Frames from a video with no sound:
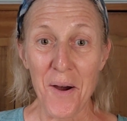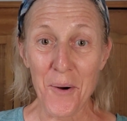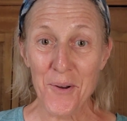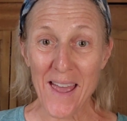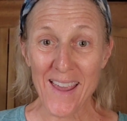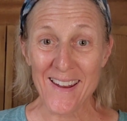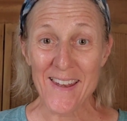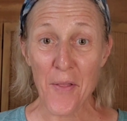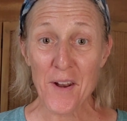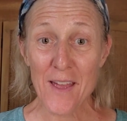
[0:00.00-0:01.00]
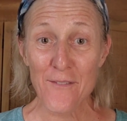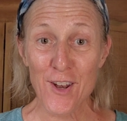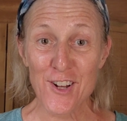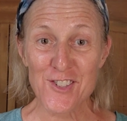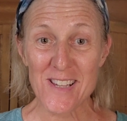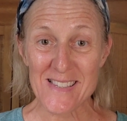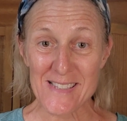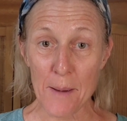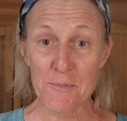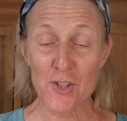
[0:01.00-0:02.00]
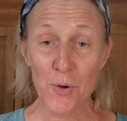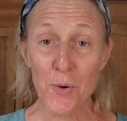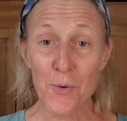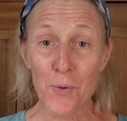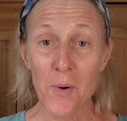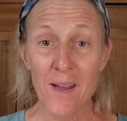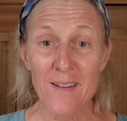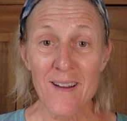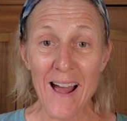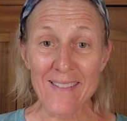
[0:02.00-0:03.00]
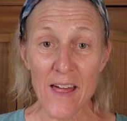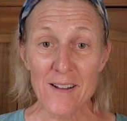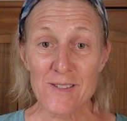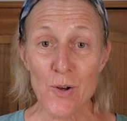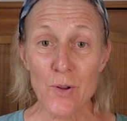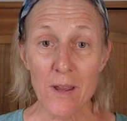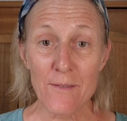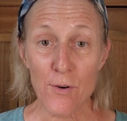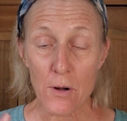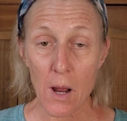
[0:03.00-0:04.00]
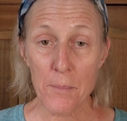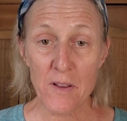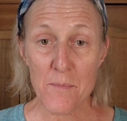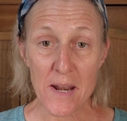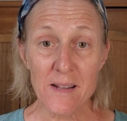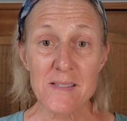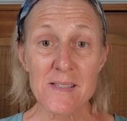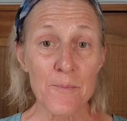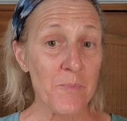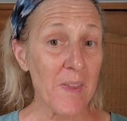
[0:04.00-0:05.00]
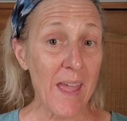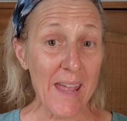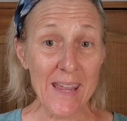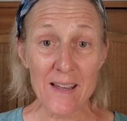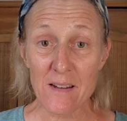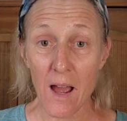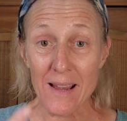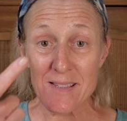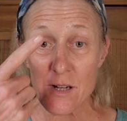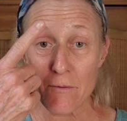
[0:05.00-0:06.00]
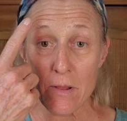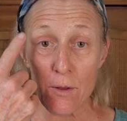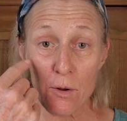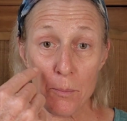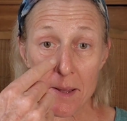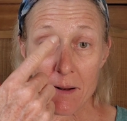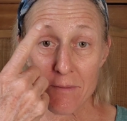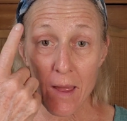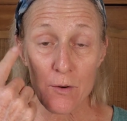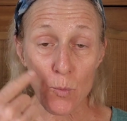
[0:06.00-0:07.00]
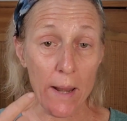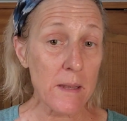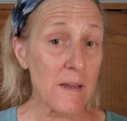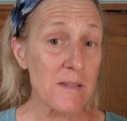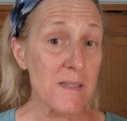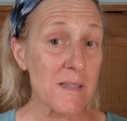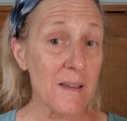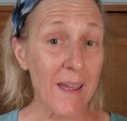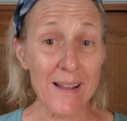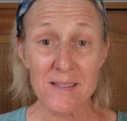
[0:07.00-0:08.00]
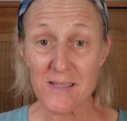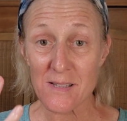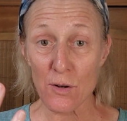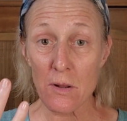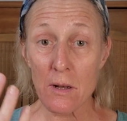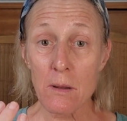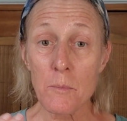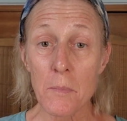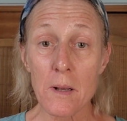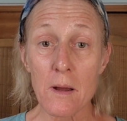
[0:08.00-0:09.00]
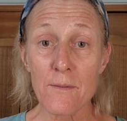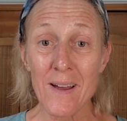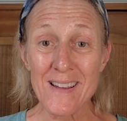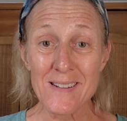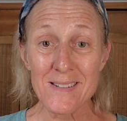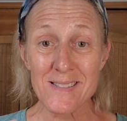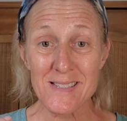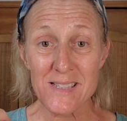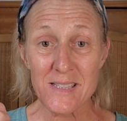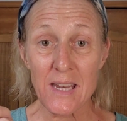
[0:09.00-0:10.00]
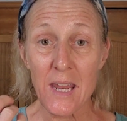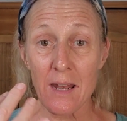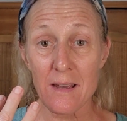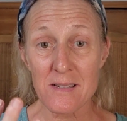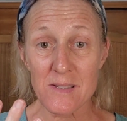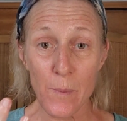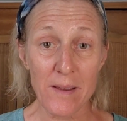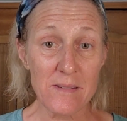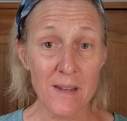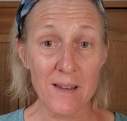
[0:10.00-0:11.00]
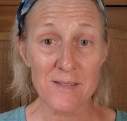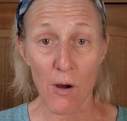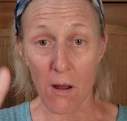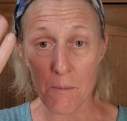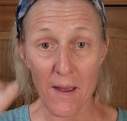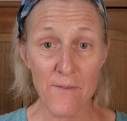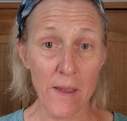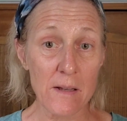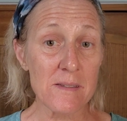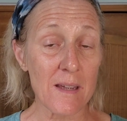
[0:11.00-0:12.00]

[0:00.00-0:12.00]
Okay, now that I finished step 2, I let it soak in for a couple of minutes, and I still have a little bit of like redness and still a little bit of stinginess, spiciness on my face.